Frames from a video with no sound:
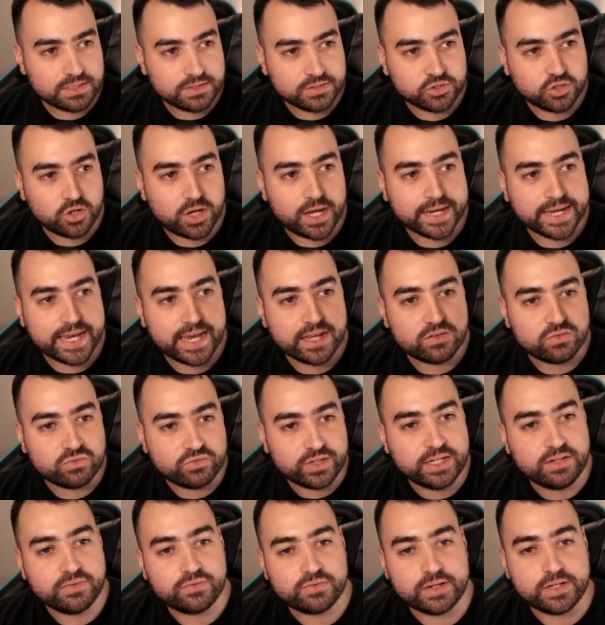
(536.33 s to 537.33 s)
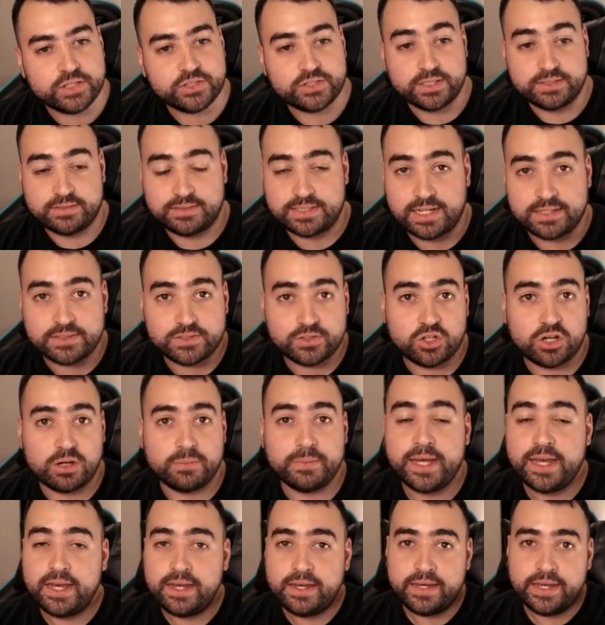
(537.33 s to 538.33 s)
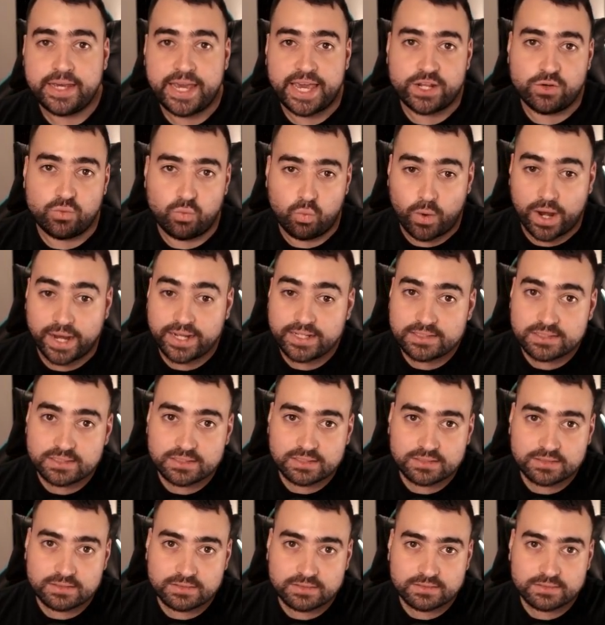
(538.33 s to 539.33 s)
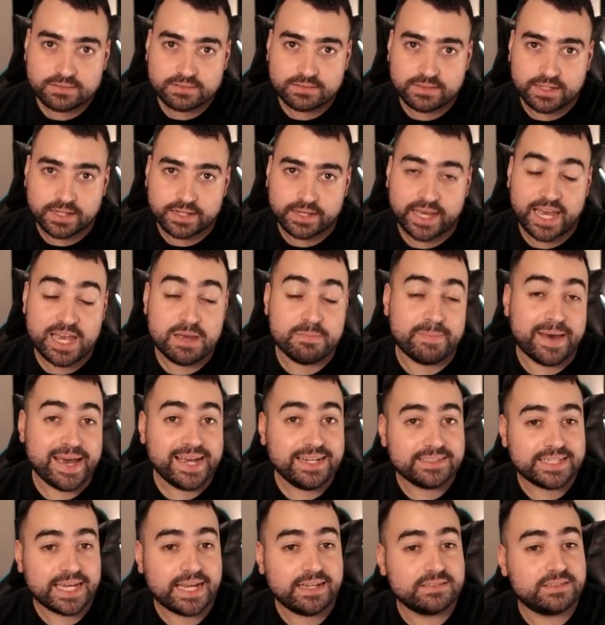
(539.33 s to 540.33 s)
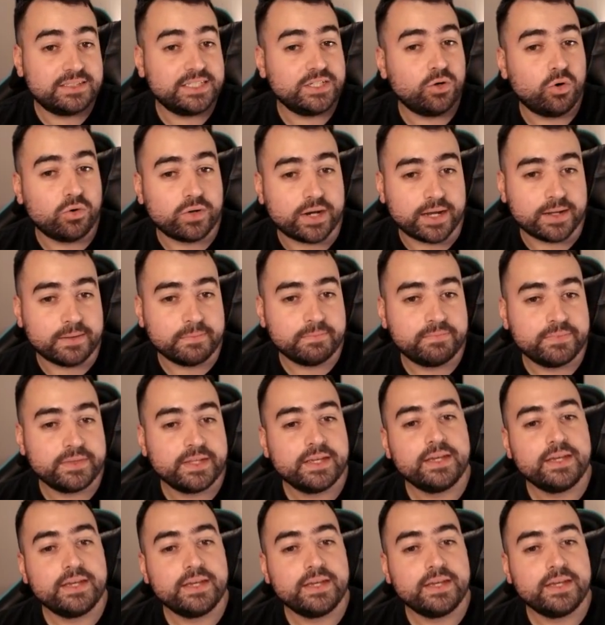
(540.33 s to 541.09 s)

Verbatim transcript: Try again, refresh. It does Dom. It waits, okay? Maintains the order.